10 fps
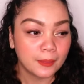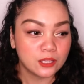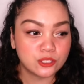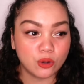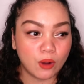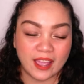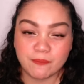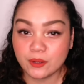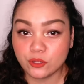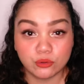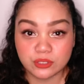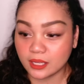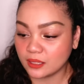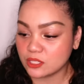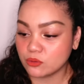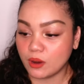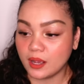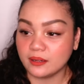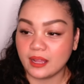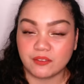So I have been using this
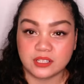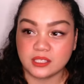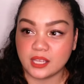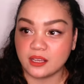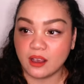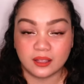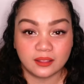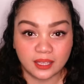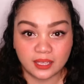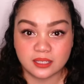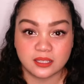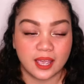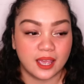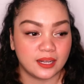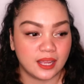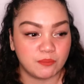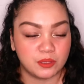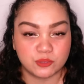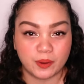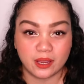one ever since I got this, and I have been
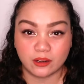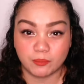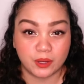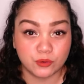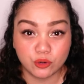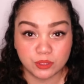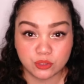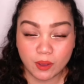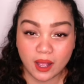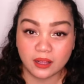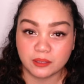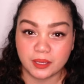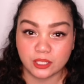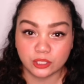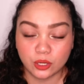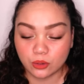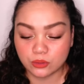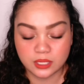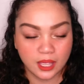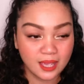spraying it in my room as well, in my
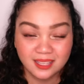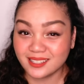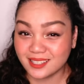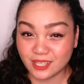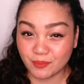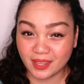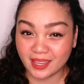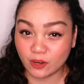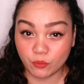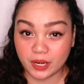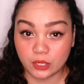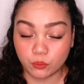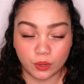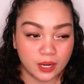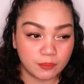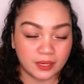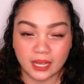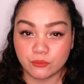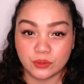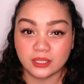clothes. This is something I can't wear at work, but I
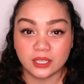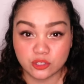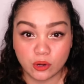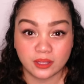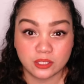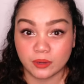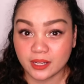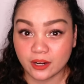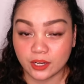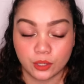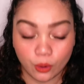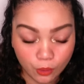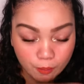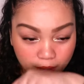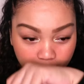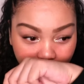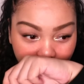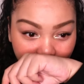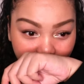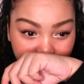really enjoy this one here at home.
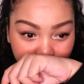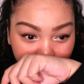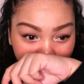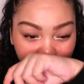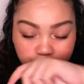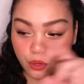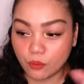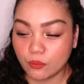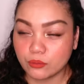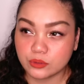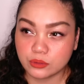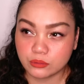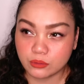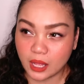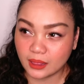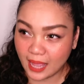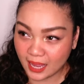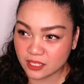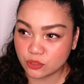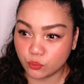And so
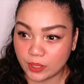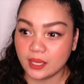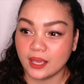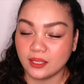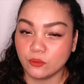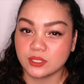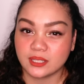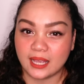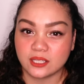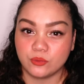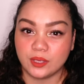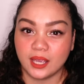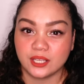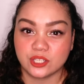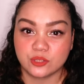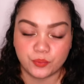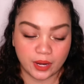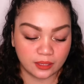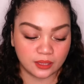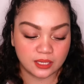last week, I think it was last week, I just
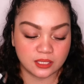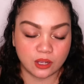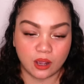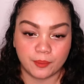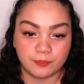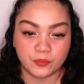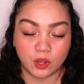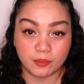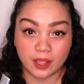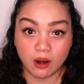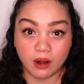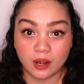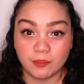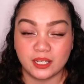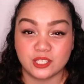sprayed this on my arm, and I